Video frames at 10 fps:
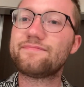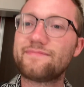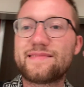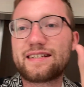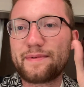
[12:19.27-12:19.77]

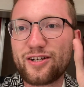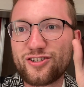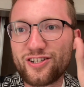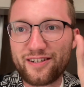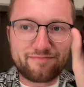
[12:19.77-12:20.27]
it's going to be a good
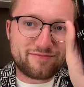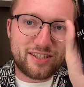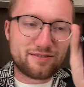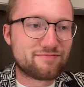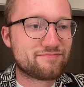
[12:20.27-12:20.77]
show.
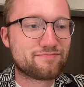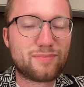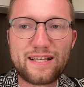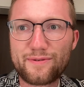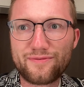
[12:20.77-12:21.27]
So might
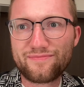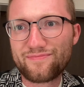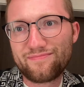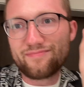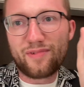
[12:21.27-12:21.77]
as well
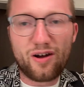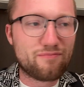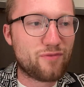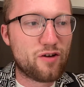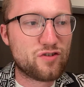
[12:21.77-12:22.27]

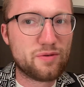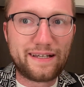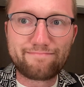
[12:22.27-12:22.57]
overdo it.